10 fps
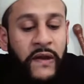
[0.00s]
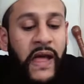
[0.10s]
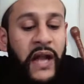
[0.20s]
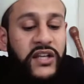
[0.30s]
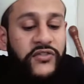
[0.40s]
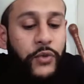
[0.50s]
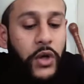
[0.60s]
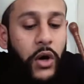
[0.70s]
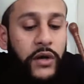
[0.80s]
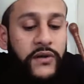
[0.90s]
and
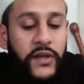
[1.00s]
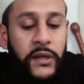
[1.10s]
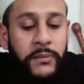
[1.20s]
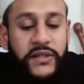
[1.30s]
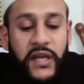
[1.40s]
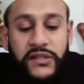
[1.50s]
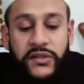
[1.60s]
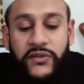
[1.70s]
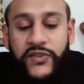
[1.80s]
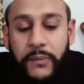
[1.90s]
disregarded the
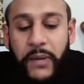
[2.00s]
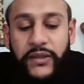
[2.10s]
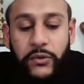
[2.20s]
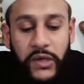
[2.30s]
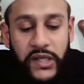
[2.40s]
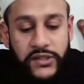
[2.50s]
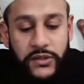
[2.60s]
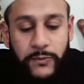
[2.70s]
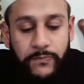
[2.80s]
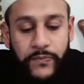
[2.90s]
limitations set by the religion.